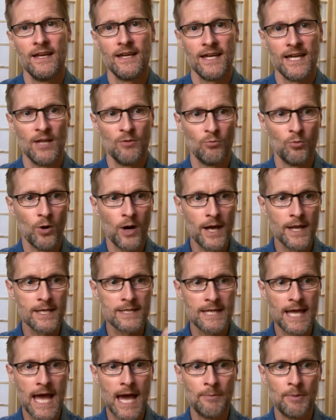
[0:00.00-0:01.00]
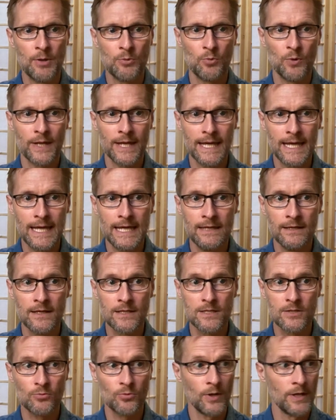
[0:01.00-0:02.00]
in what is happening within
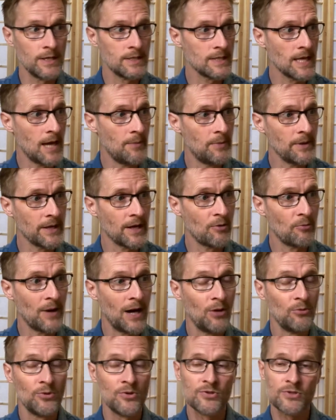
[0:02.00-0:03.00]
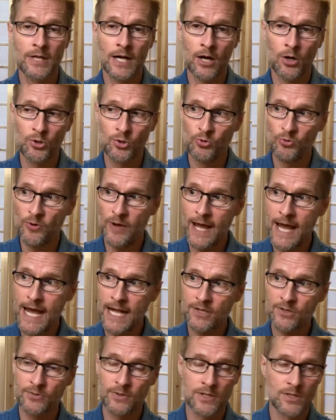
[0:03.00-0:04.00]
us, what is happening around us, how to
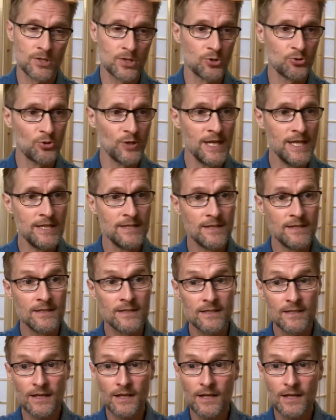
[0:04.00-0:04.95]
react to the situations.